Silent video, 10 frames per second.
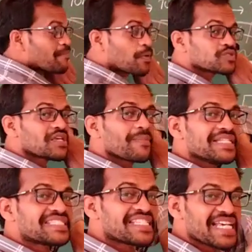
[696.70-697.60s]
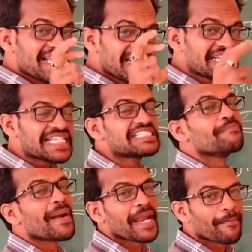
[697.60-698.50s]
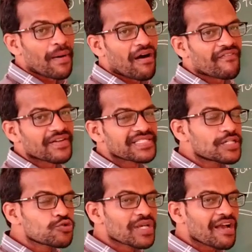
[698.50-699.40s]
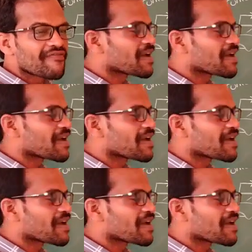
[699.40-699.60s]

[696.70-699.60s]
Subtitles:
Fibrosa means it is made up of, the tunica